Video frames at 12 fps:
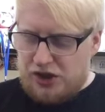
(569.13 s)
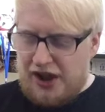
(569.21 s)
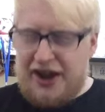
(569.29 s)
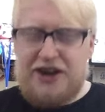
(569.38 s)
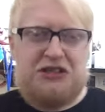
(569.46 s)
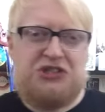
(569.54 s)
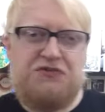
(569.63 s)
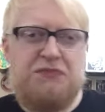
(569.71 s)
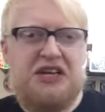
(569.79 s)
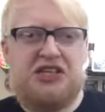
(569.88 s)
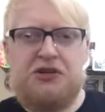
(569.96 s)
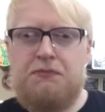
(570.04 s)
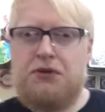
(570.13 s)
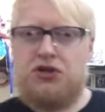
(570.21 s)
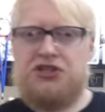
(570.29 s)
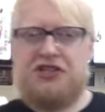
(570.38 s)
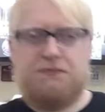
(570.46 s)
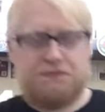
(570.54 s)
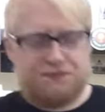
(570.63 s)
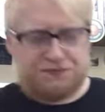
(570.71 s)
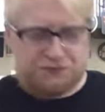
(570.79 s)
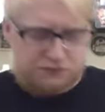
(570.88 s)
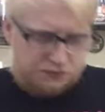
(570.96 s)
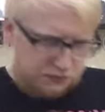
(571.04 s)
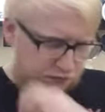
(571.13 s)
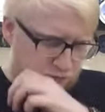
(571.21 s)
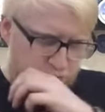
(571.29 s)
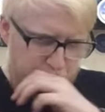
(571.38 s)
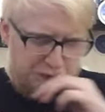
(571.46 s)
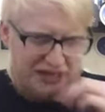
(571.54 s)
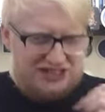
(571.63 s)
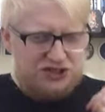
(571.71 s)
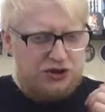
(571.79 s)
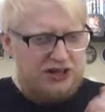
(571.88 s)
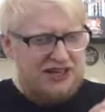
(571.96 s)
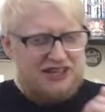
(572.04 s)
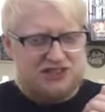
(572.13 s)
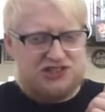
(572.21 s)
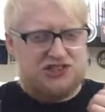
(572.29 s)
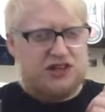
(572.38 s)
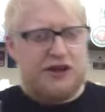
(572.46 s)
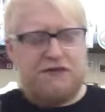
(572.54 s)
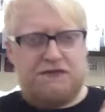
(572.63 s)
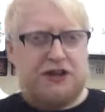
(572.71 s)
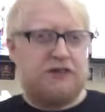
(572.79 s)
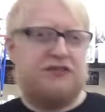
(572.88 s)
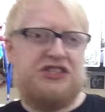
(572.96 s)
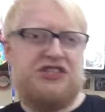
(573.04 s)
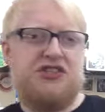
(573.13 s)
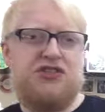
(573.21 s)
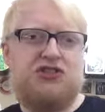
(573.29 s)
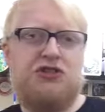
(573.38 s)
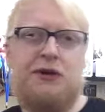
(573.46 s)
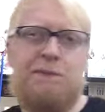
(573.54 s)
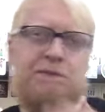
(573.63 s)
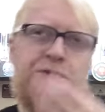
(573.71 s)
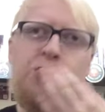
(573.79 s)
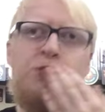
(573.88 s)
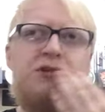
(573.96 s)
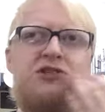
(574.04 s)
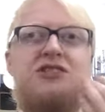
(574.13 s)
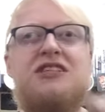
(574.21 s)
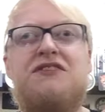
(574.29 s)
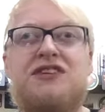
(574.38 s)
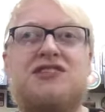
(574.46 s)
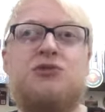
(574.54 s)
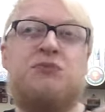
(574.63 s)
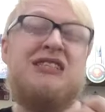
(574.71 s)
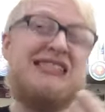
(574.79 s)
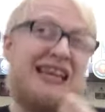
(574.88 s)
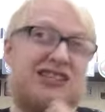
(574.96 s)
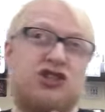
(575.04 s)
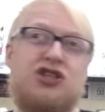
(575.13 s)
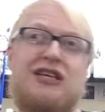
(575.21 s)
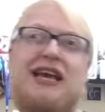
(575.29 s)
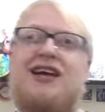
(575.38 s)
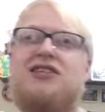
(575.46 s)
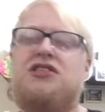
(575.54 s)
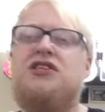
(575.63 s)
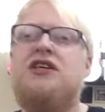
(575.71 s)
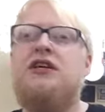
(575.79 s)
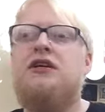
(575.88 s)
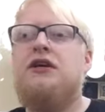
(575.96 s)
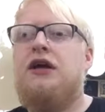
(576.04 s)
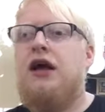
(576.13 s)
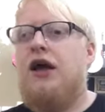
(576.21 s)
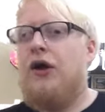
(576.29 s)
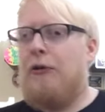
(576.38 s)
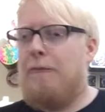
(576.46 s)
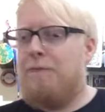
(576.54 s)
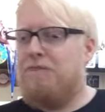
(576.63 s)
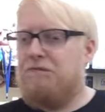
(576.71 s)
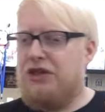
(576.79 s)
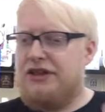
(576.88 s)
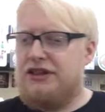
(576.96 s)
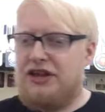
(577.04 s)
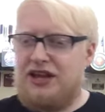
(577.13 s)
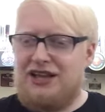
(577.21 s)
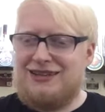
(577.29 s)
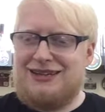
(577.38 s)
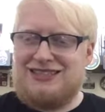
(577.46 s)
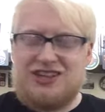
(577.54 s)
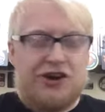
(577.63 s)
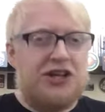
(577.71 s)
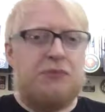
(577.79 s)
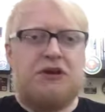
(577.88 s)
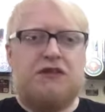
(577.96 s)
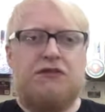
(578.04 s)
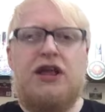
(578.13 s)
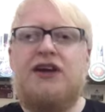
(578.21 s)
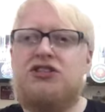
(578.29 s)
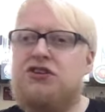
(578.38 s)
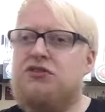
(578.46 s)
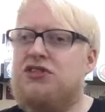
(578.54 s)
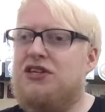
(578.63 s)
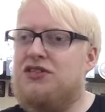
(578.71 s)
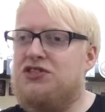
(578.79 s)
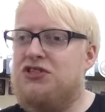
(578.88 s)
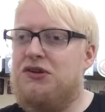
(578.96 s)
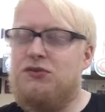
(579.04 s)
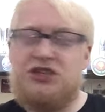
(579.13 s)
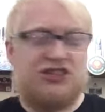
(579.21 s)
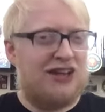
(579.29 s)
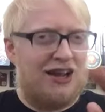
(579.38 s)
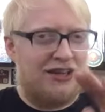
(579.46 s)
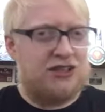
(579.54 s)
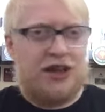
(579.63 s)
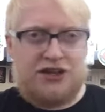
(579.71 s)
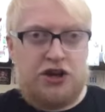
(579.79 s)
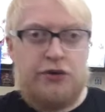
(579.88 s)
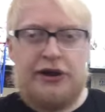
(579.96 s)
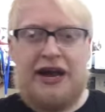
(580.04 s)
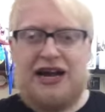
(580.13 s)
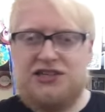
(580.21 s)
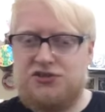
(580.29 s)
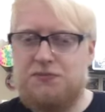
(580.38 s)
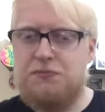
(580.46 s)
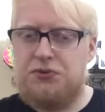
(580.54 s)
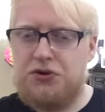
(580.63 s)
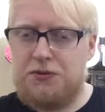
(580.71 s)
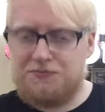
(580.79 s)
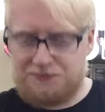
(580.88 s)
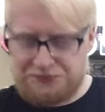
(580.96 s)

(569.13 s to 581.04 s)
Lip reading: Higher end of medium body. It's got like a slight velvetiness to it, almost as if it's potentially had like a tiny bit of lactose added to it, which I know it hasn't, but